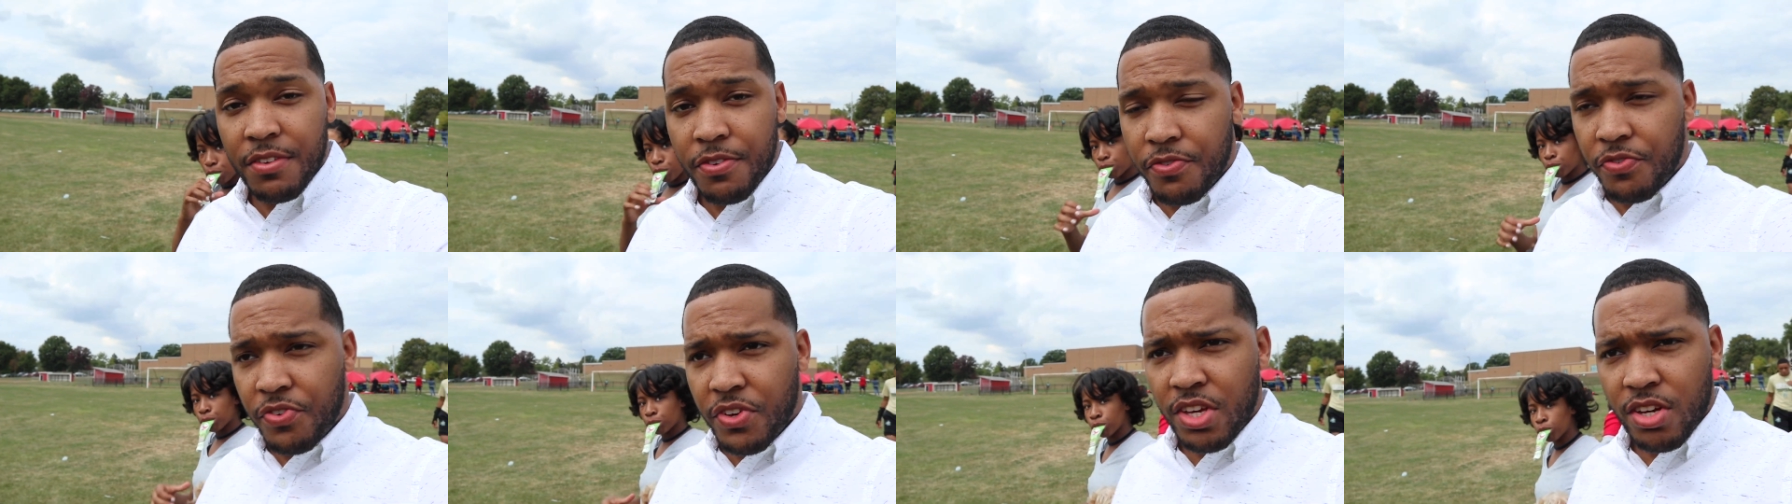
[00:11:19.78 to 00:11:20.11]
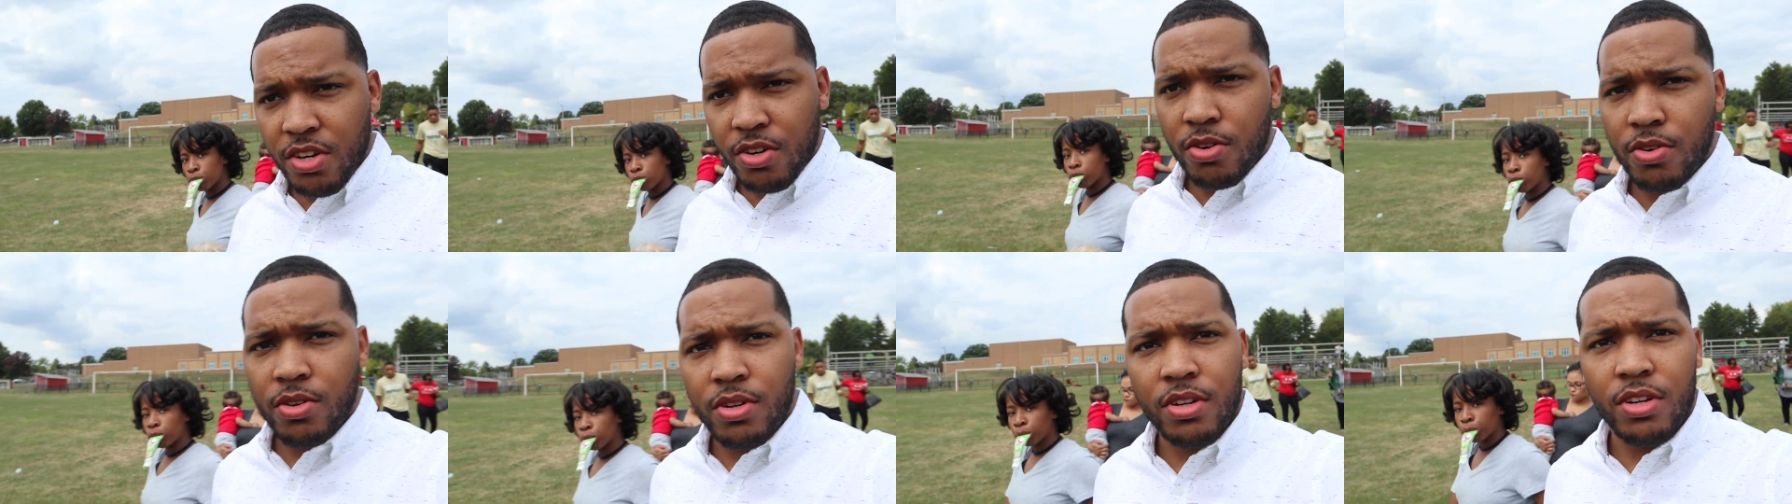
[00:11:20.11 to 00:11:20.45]
the
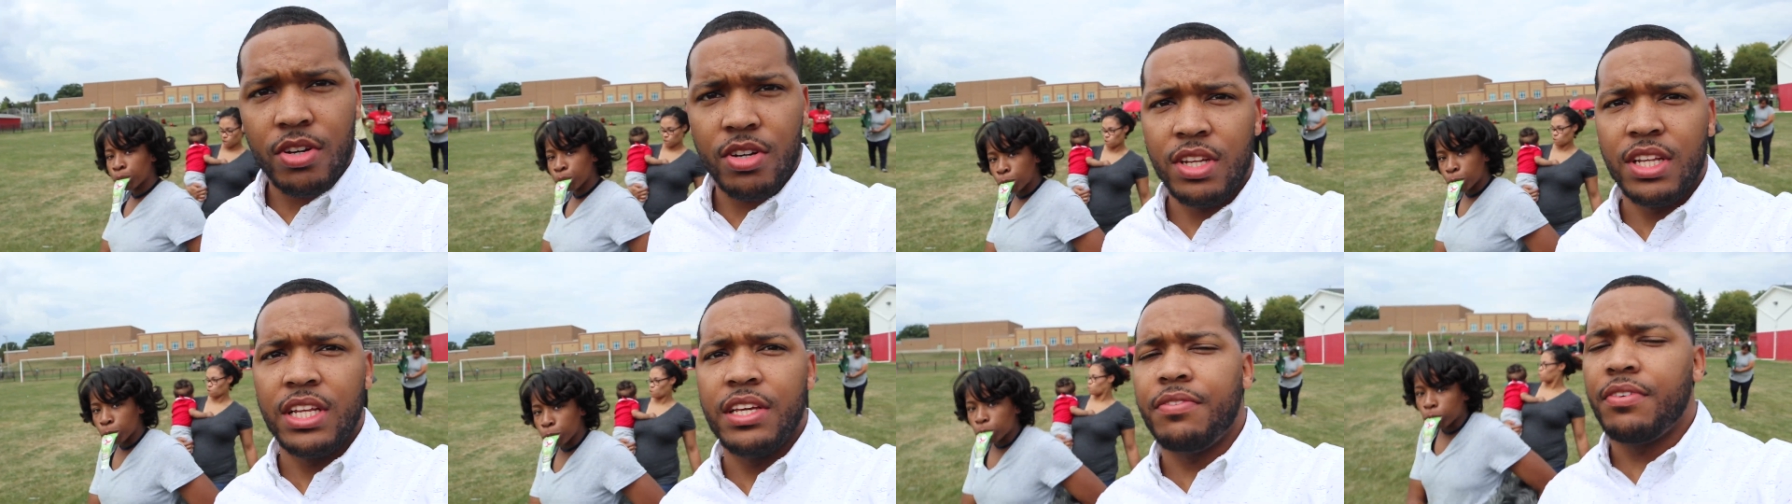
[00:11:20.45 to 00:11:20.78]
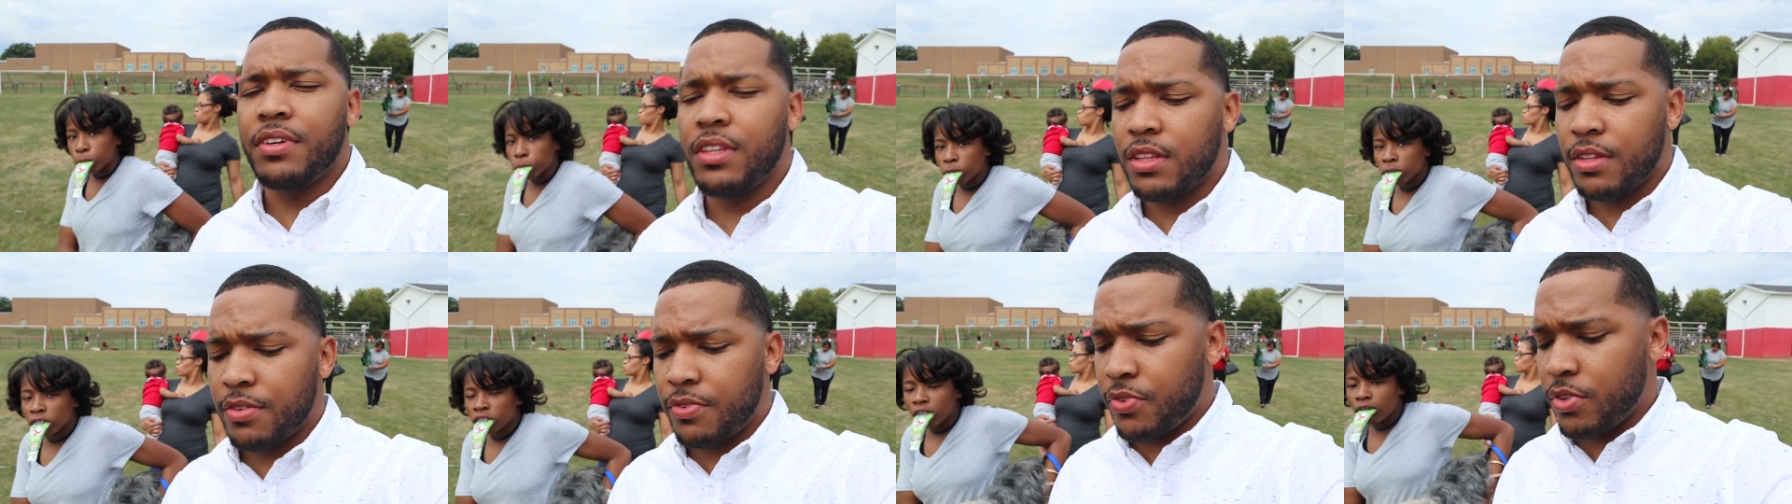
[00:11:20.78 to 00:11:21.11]
field, or
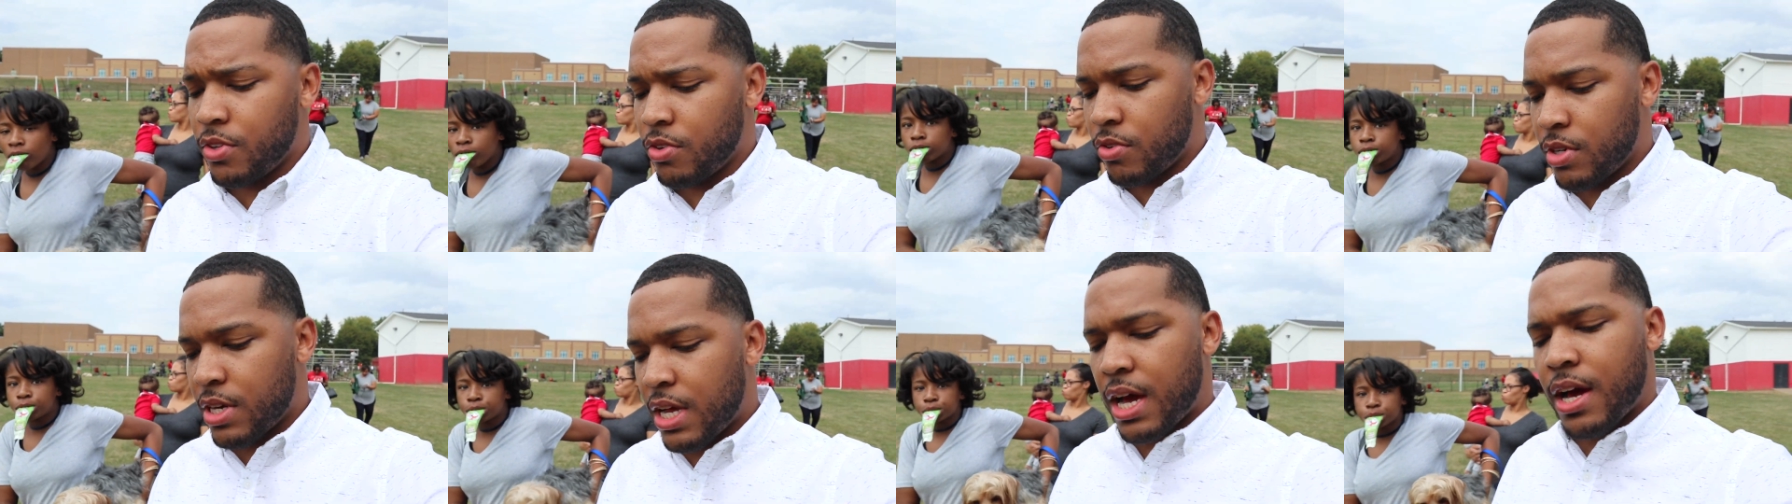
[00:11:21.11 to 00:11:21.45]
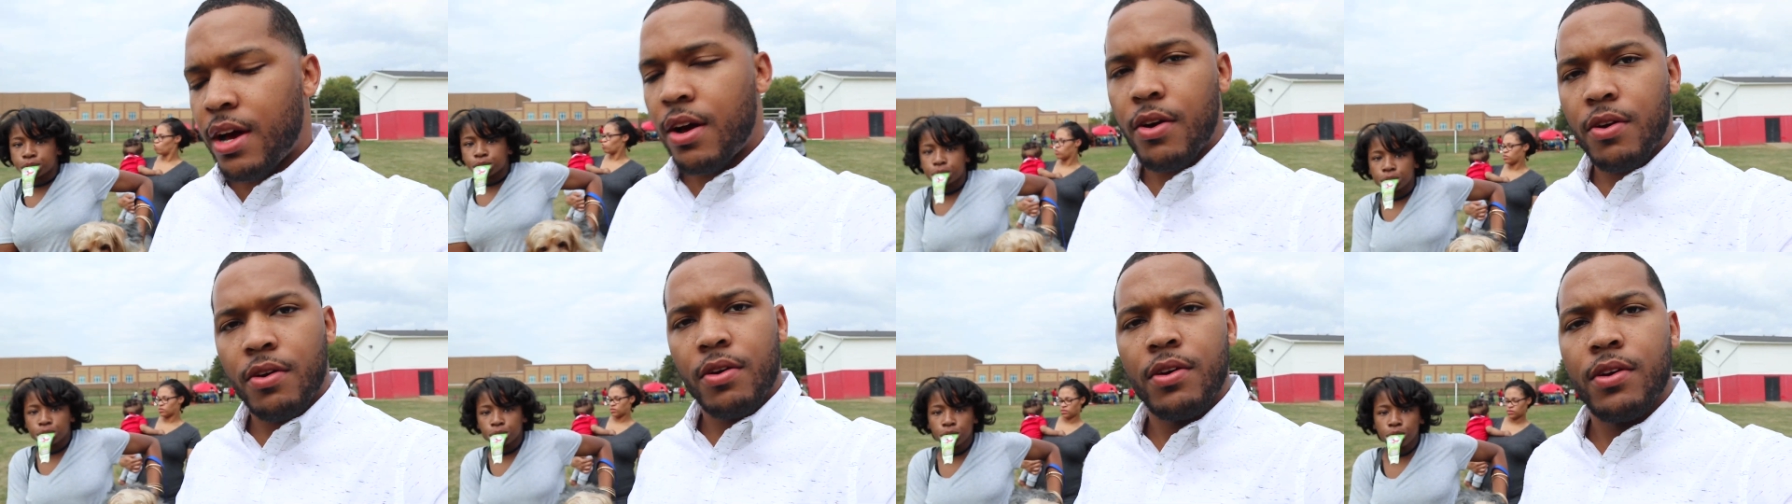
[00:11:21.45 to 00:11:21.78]
leaving the field
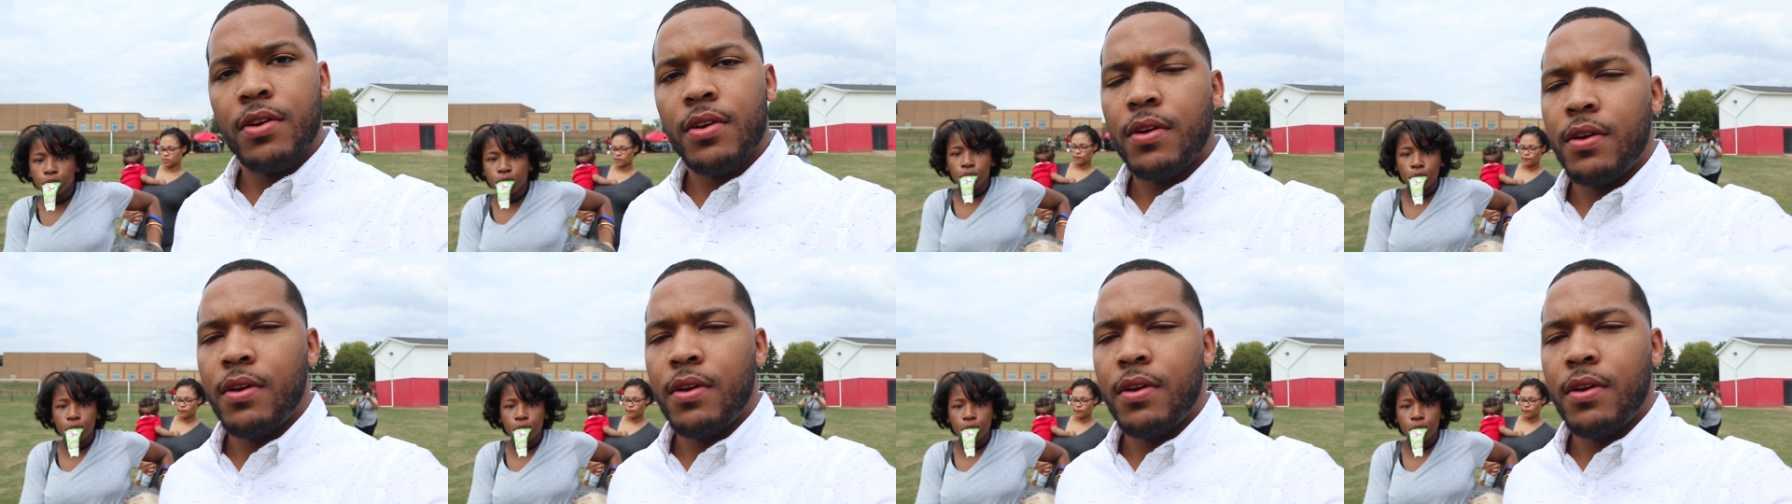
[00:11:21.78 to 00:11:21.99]
now.